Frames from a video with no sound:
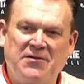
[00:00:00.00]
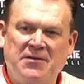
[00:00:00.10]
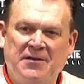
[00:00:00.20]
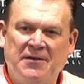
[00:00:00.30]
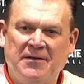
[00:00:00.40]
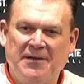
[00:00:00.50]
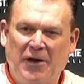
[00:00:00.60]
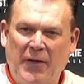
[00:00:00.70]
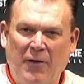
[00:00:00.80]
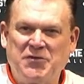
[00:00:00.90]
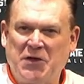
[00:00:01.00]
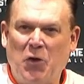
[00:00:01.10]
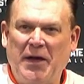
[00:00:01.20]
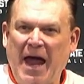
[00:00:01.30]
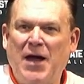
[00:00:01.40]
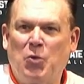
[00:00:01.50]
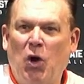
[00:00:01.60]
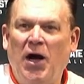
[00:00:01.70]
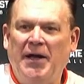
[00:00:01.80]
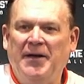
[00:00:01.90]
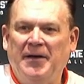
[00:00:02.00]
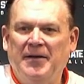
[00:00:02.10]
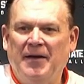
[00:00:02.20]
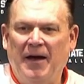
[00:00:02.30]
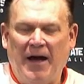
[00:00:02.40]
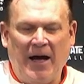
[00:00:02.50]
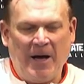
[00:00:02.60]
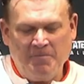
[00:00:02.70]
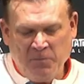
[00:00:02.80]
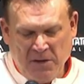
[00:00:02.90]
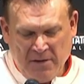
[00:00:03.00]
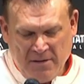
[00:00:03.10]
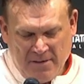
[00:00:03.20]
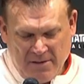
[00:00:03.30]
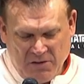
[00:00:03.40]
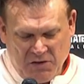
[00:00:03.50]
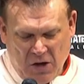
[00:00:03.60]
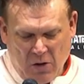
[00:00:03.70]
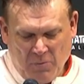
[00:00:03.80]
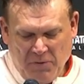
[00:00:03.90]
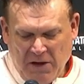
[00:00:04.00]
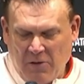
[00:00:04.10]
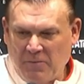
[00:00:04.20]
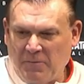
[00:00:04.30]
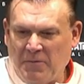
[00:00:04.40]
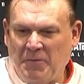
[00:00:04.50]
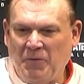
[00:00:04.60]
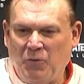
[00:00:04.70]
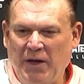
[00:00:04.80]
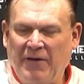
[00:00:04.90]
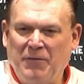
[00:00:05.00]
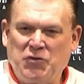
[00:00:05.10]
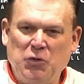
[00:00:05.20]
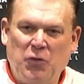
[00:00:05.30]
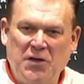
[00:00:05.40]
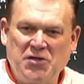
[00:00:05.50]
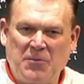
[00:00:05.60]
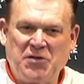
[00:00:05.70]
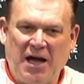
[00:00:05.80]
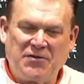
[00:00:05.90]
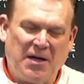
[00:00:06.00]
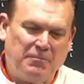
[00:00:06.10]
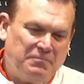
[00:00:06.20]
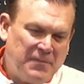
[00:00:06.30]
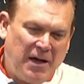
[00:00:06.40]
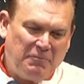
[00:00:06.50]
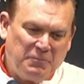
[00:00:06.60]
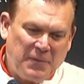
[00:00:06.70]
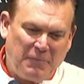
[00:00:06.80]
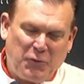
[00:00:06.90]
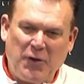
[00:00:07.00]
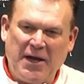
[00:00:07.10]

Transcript: So, you know, we give him 2-point jump shots. I'm pretty happy with that most of the time. You got to make a lot of them to beat you.